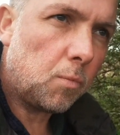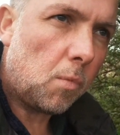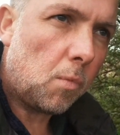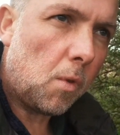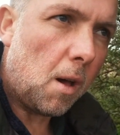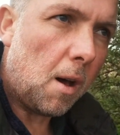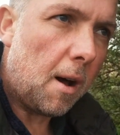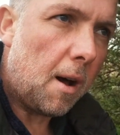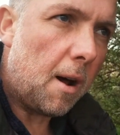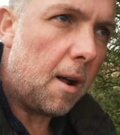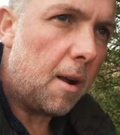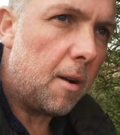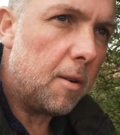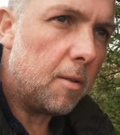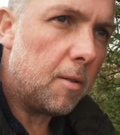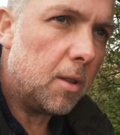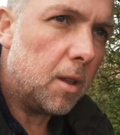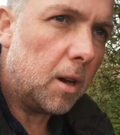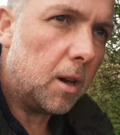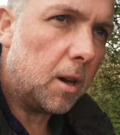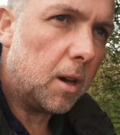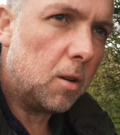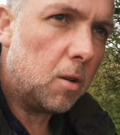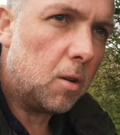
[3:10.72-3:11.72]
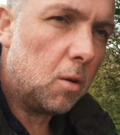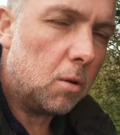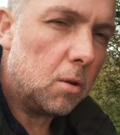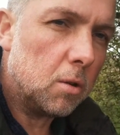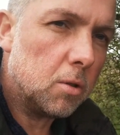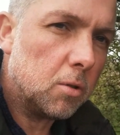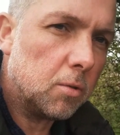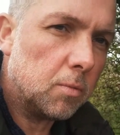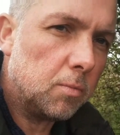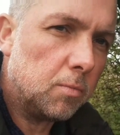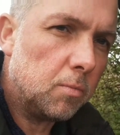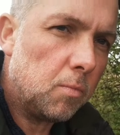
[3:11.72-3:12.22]
and they can
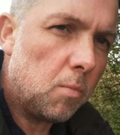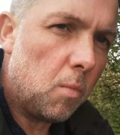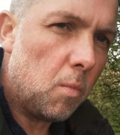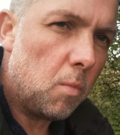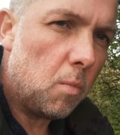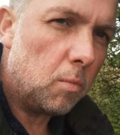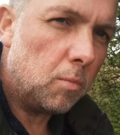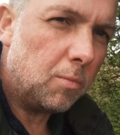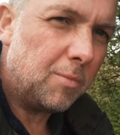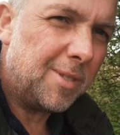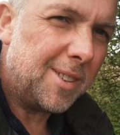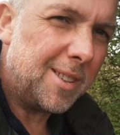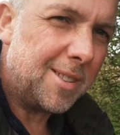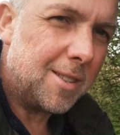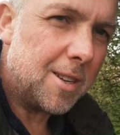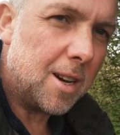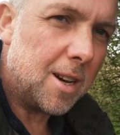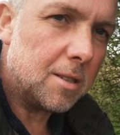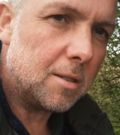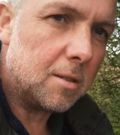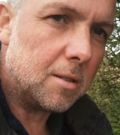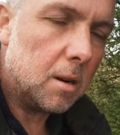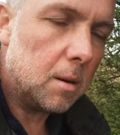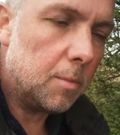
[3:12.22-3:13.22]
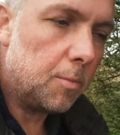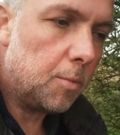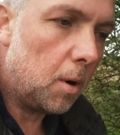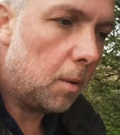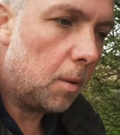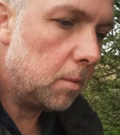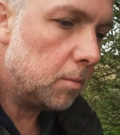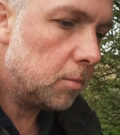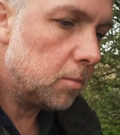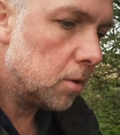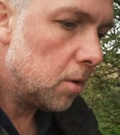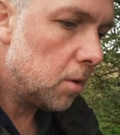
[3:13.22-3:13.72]
cause intestinal
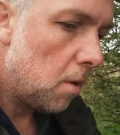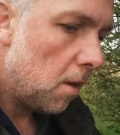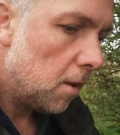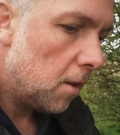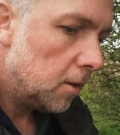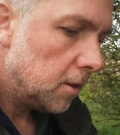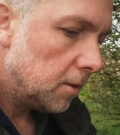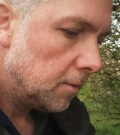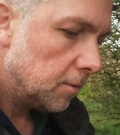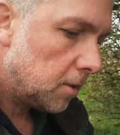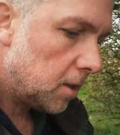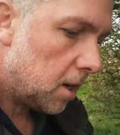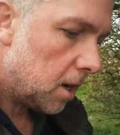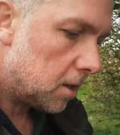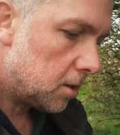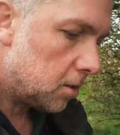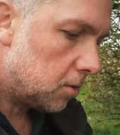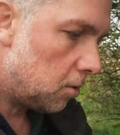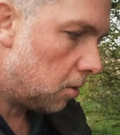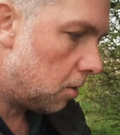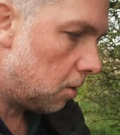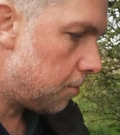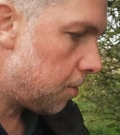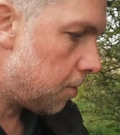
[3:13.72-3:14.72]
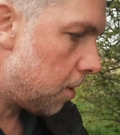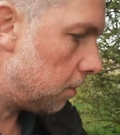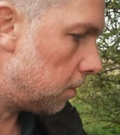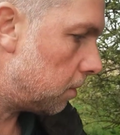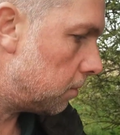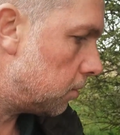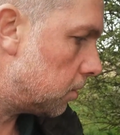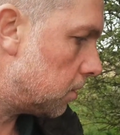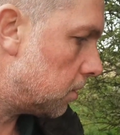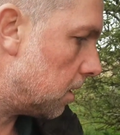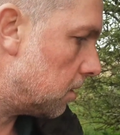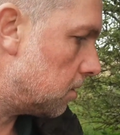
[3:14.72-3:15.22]
problems, gastro
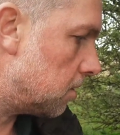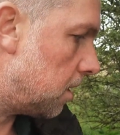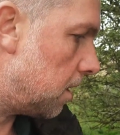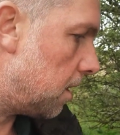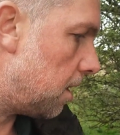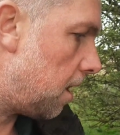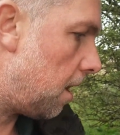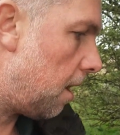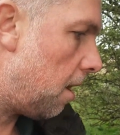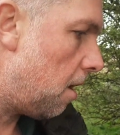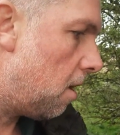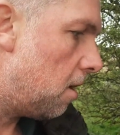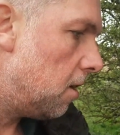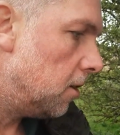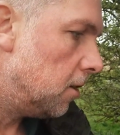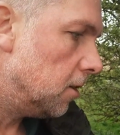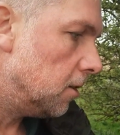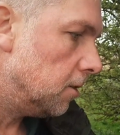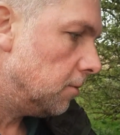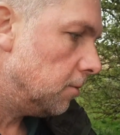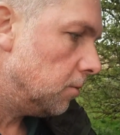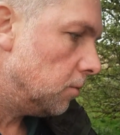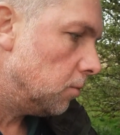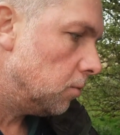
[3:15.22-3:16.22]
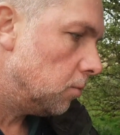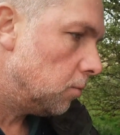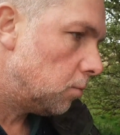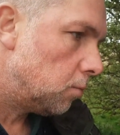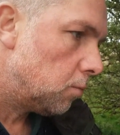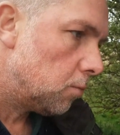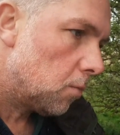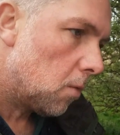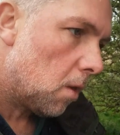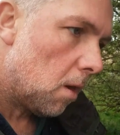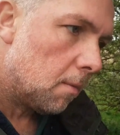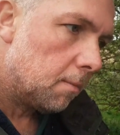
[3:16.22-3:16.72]
problems, things like that.
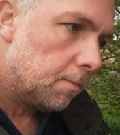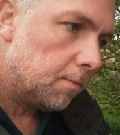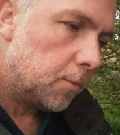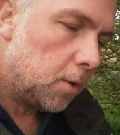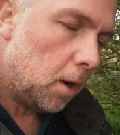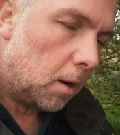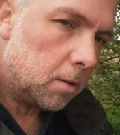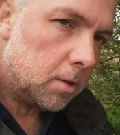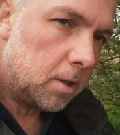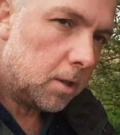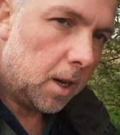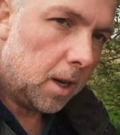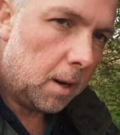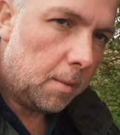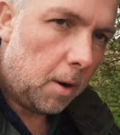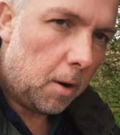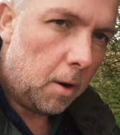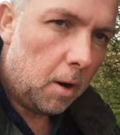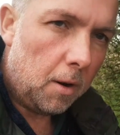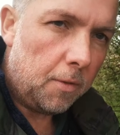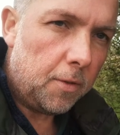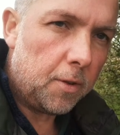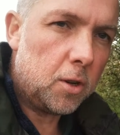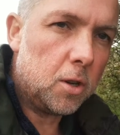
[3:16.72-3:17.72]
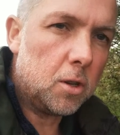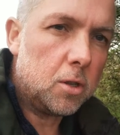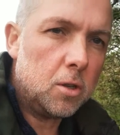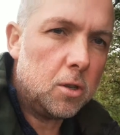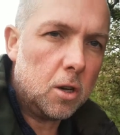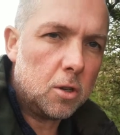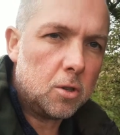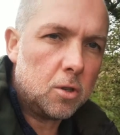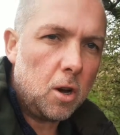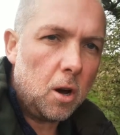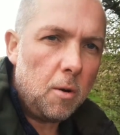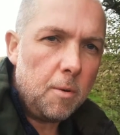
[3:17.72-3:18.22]
So I would take about half a dozen or
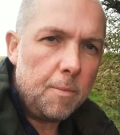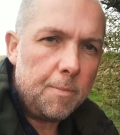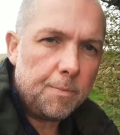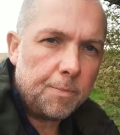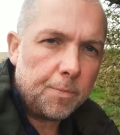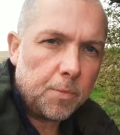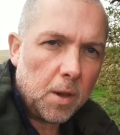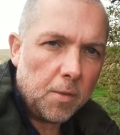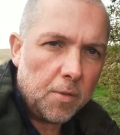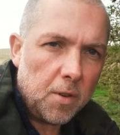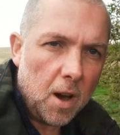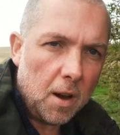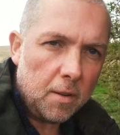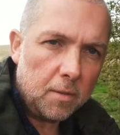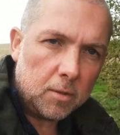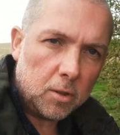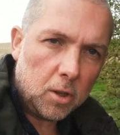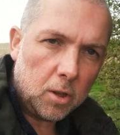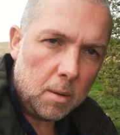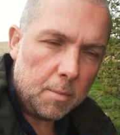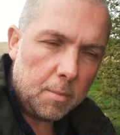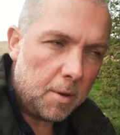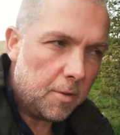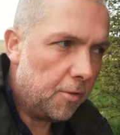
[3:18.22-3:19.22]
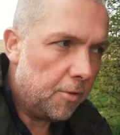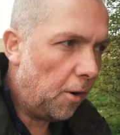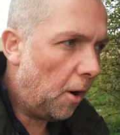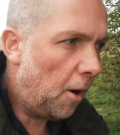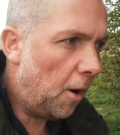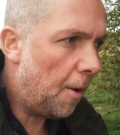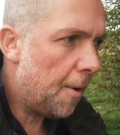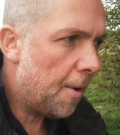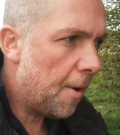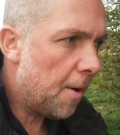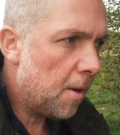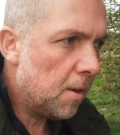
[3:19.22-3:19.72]
so. If you haven't done it before,
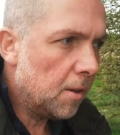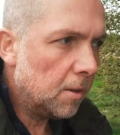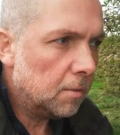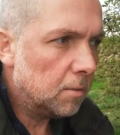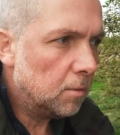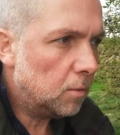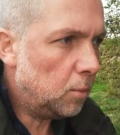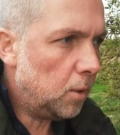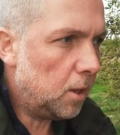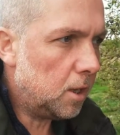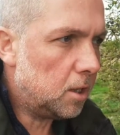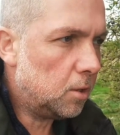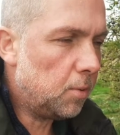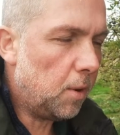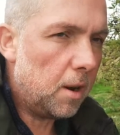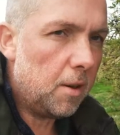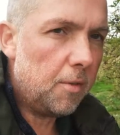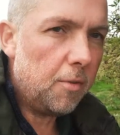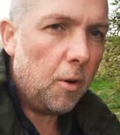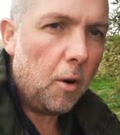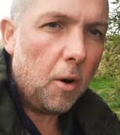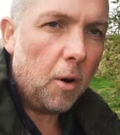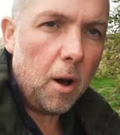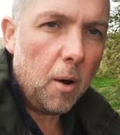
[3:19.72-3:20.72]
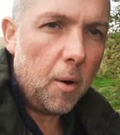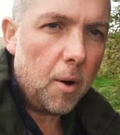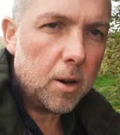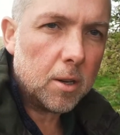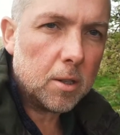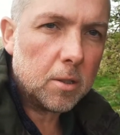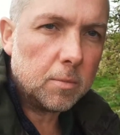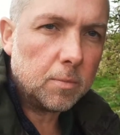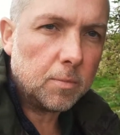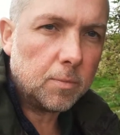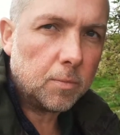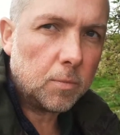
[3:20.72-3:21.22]
wait 24
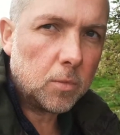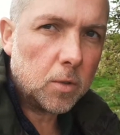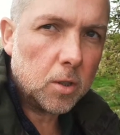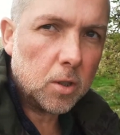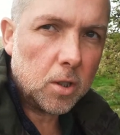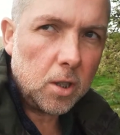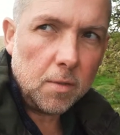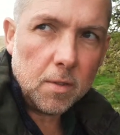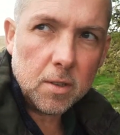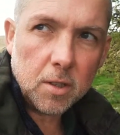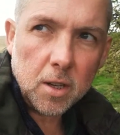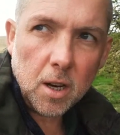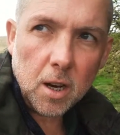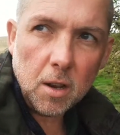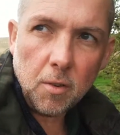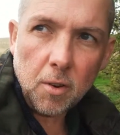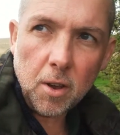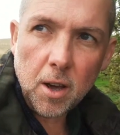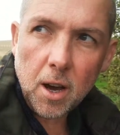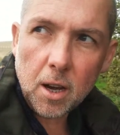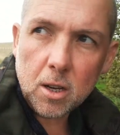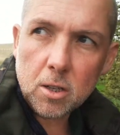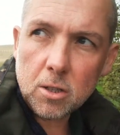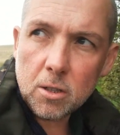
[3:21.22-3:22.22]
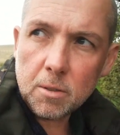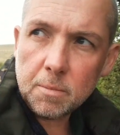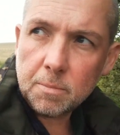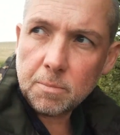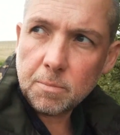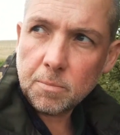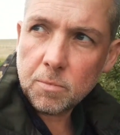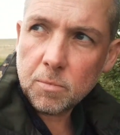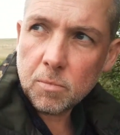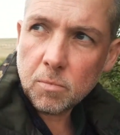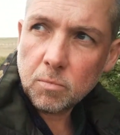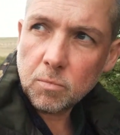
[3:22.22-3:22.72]
hours, see if there's any reaction.
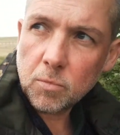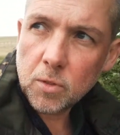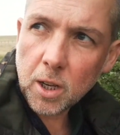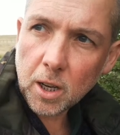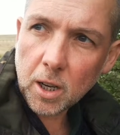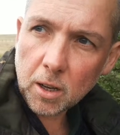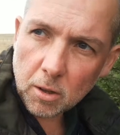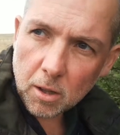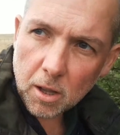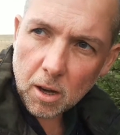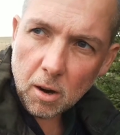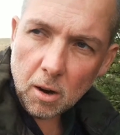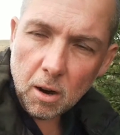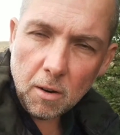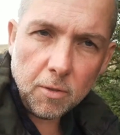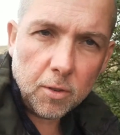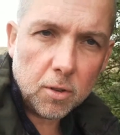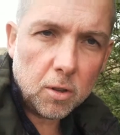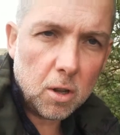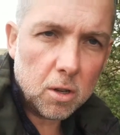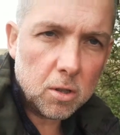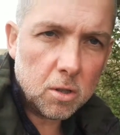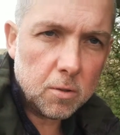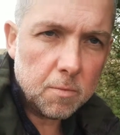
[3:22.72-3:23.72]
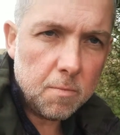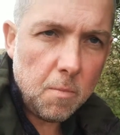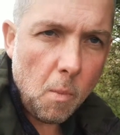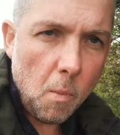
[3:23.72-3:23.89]
Take another half a dozen.